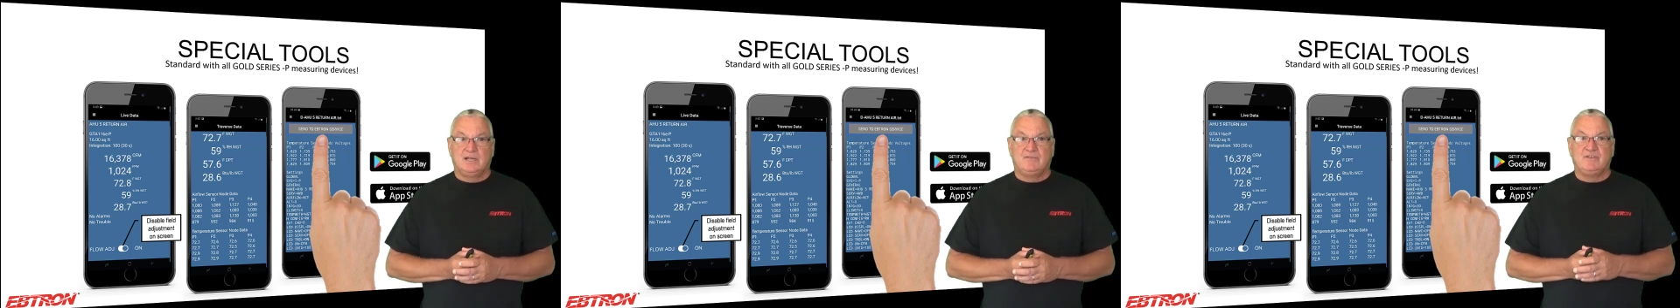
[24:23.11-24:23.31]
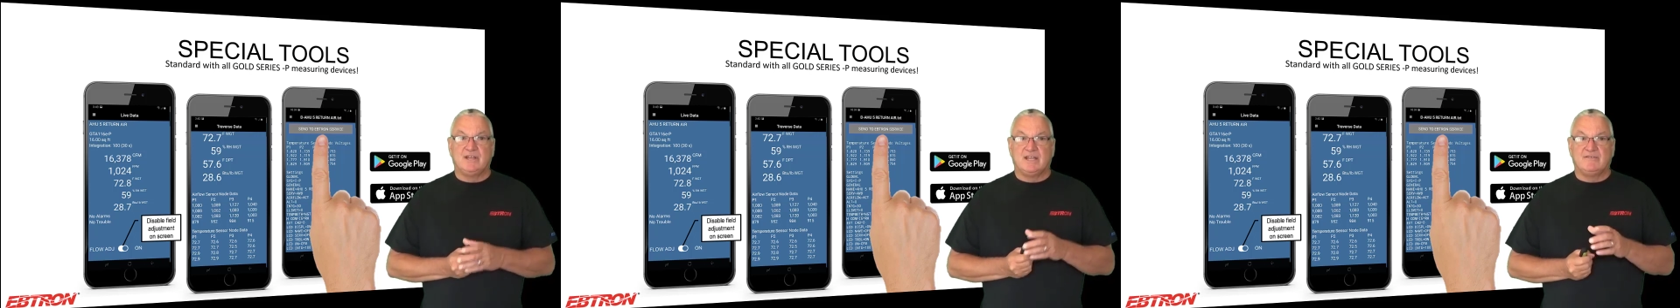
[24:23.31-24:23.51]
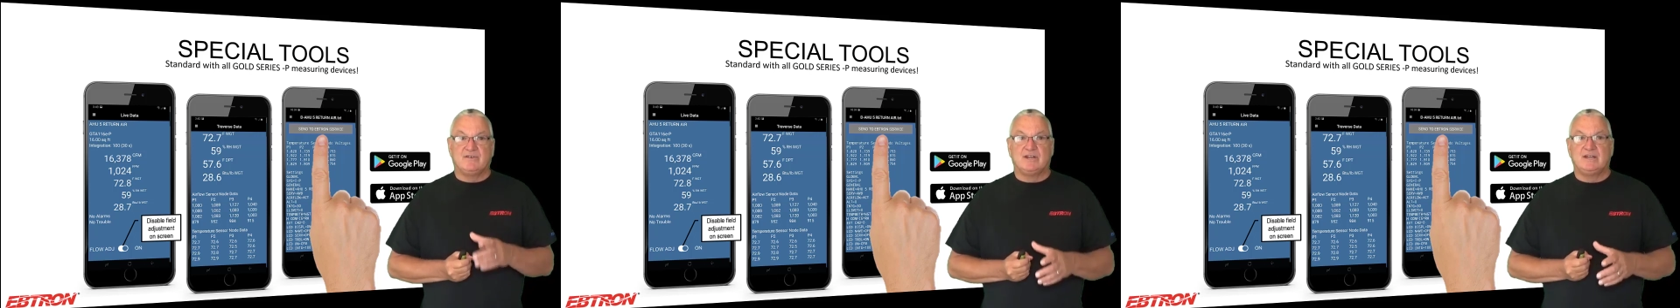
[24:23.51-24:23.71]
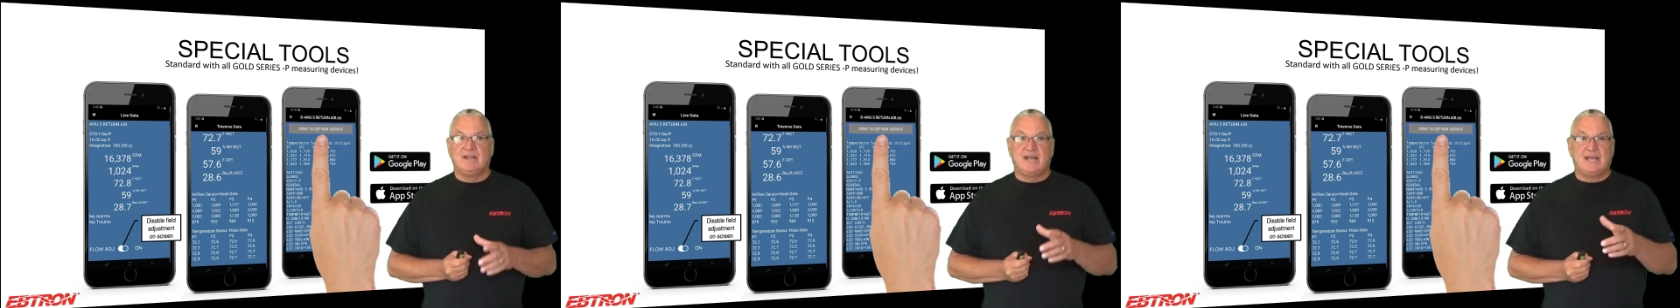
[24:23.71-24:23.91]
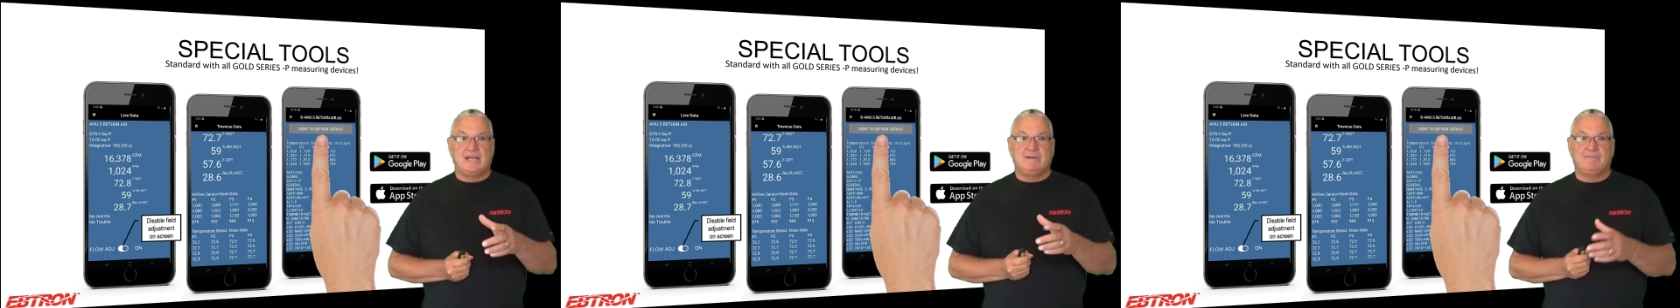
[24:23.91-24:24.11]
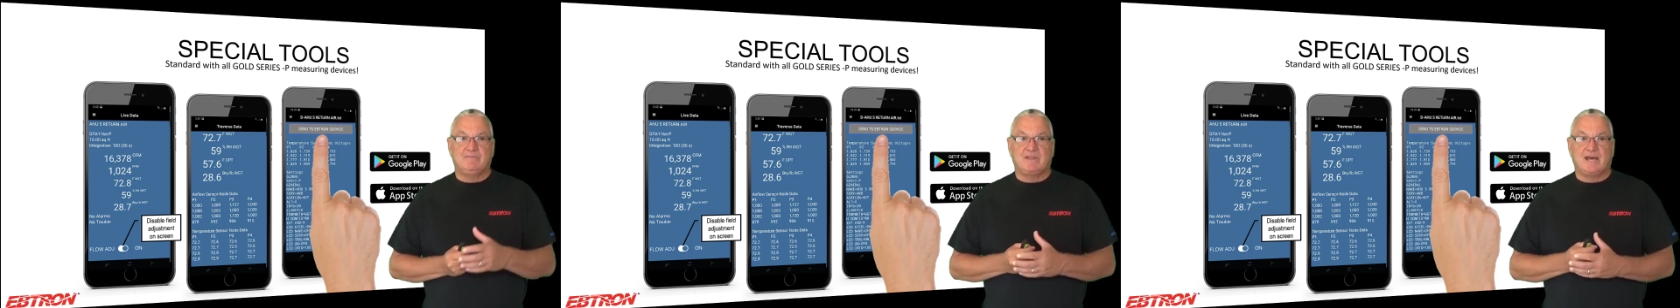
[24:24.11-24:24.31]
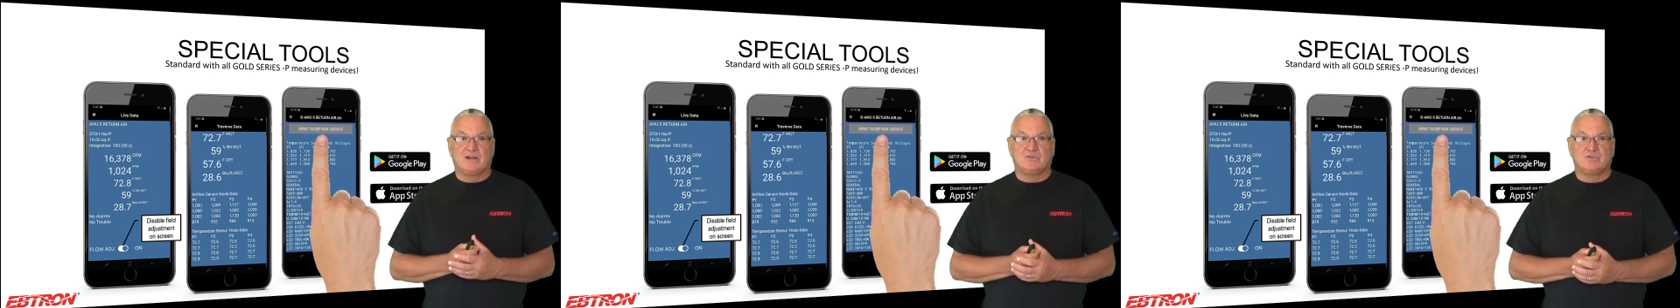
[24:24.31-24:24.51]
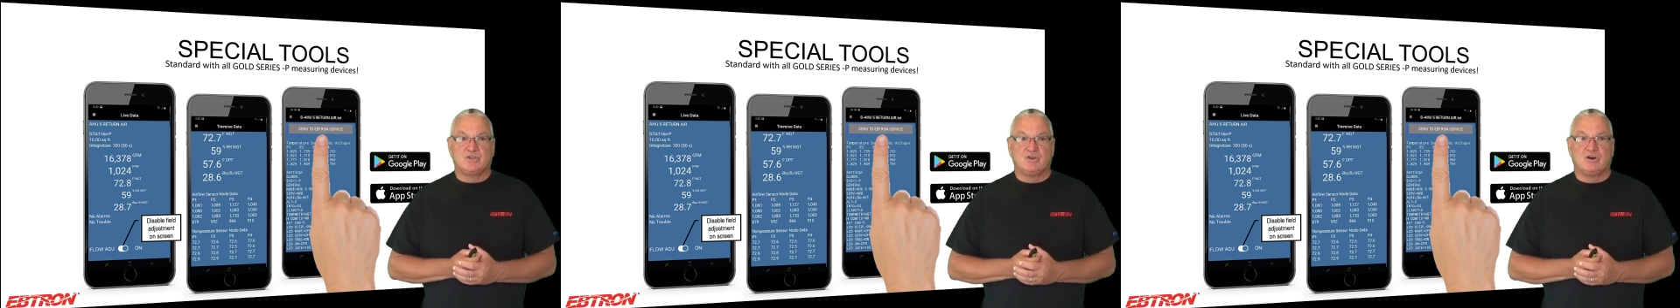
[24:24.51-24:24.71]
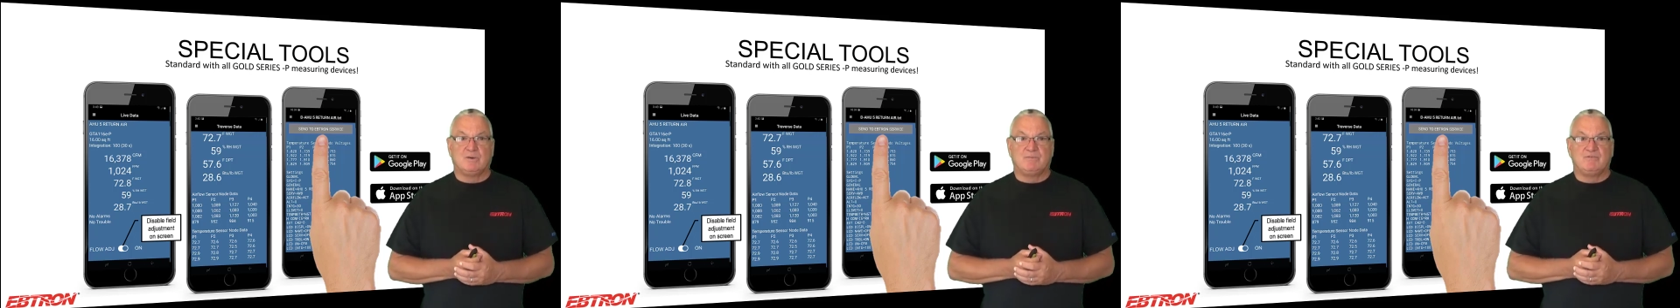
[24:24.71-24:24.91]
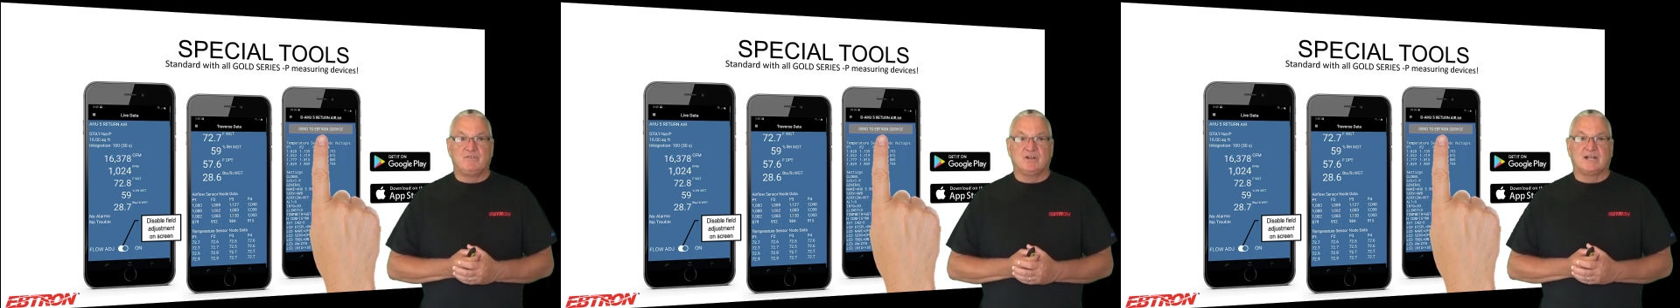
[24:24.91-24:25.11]
If you give it a name, that'll show
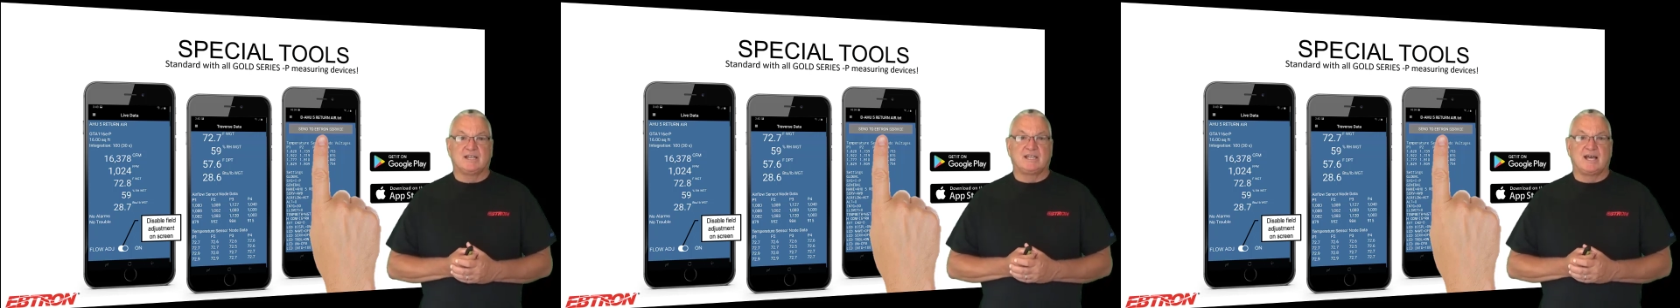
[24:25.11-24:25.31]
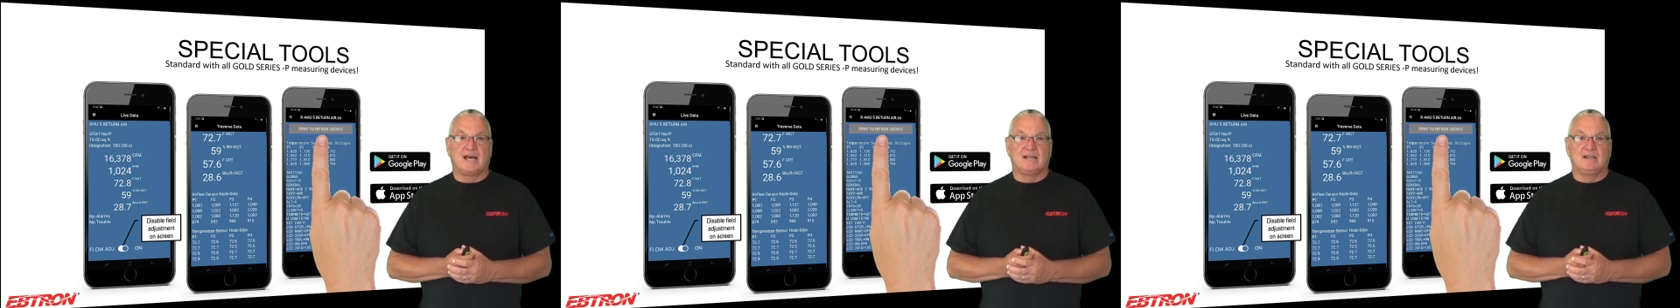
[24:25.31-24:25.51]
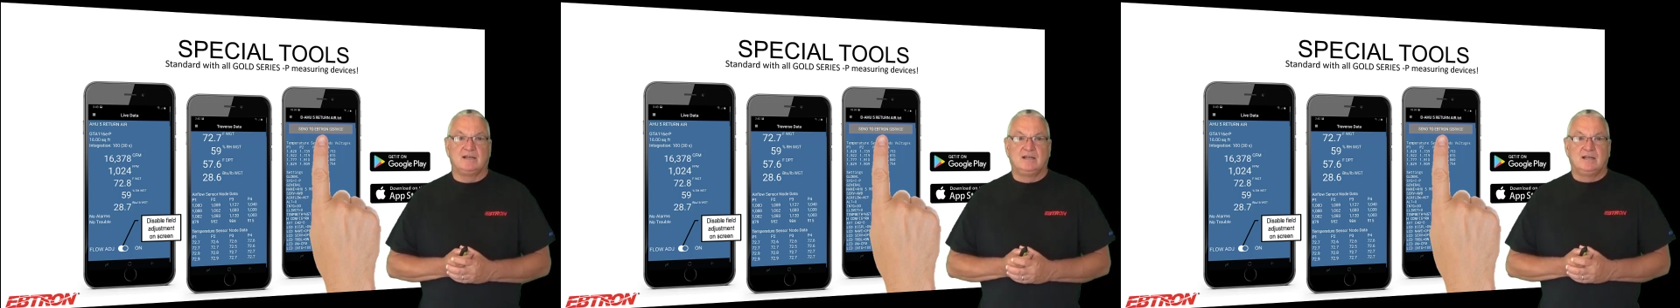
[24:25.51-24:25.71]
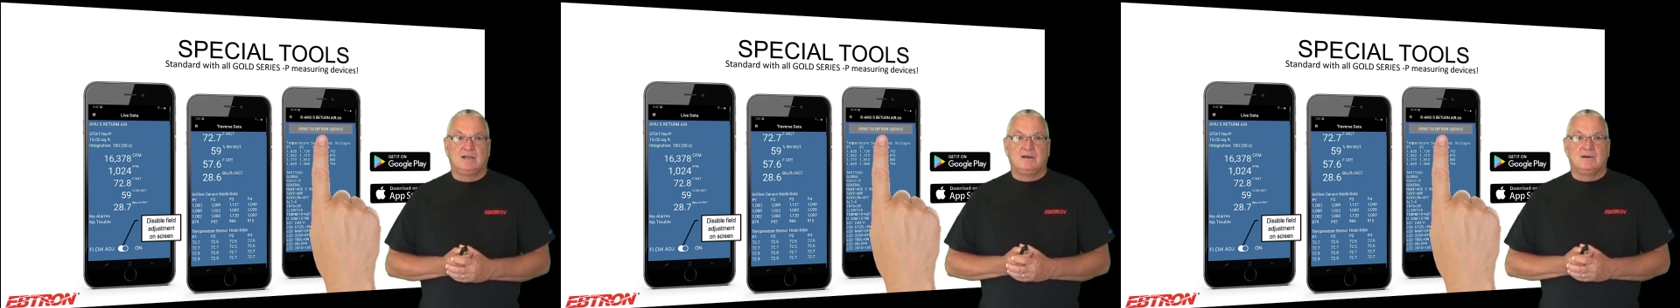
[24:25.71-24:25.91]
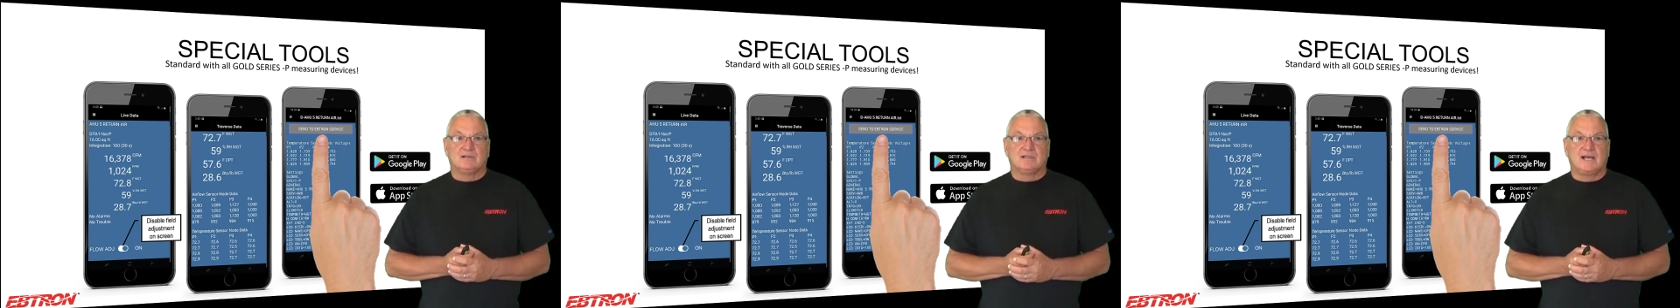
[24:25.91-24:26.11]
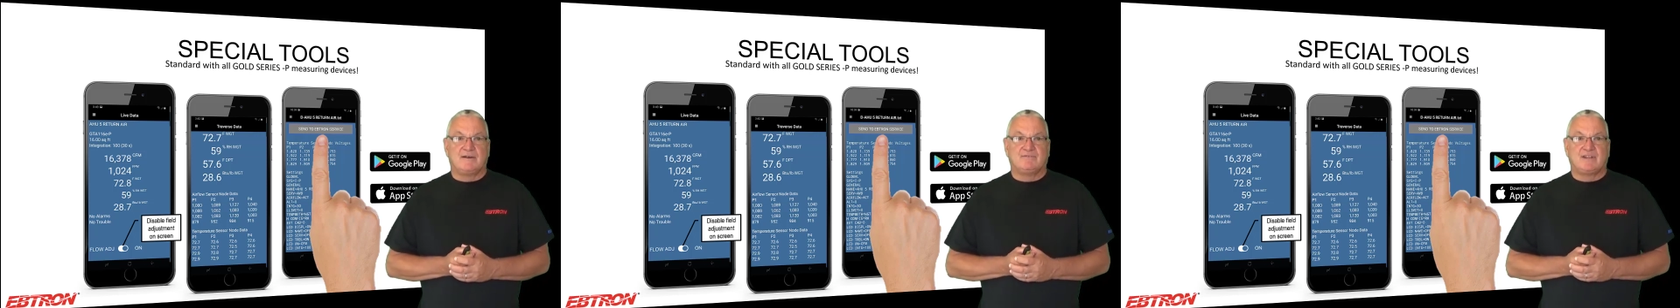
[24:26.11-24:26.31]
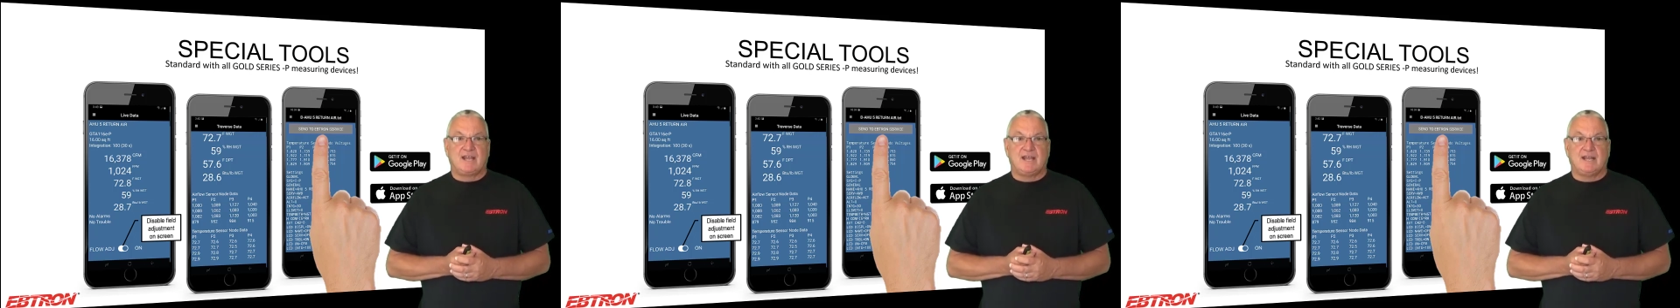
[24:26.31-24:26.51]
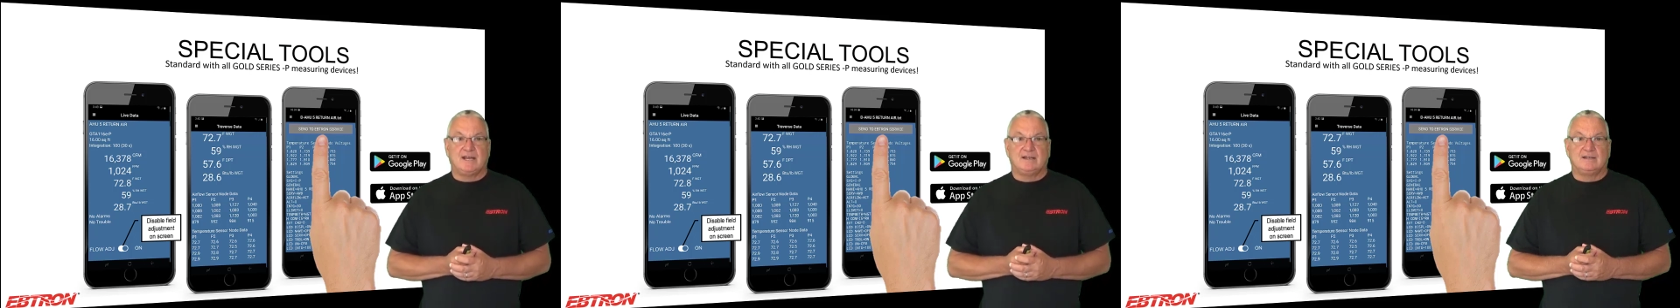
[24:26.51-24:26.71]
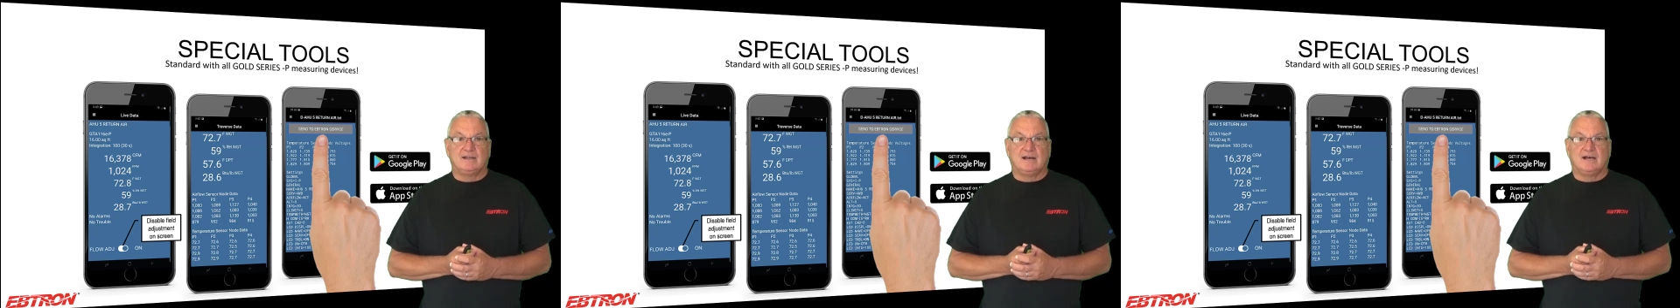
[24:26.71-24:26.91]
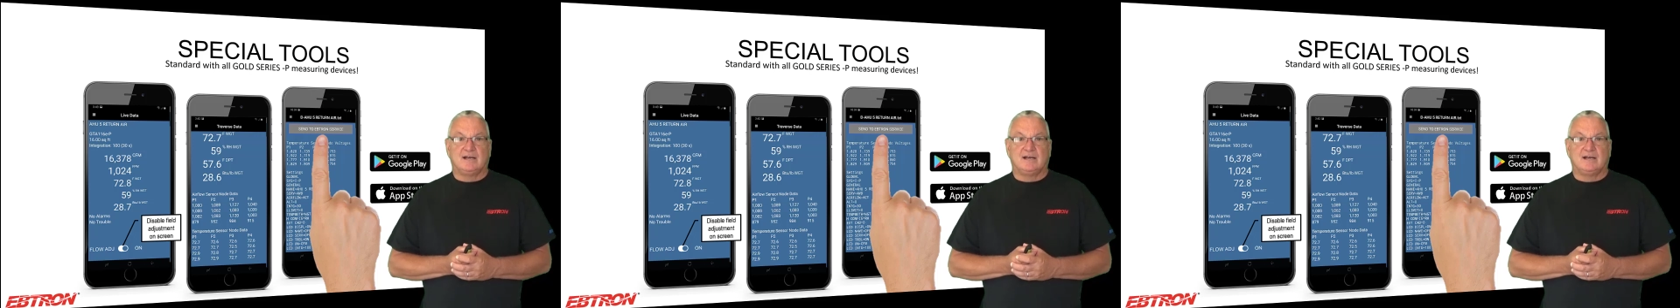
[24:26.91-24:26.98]
up. If you look at that left-hand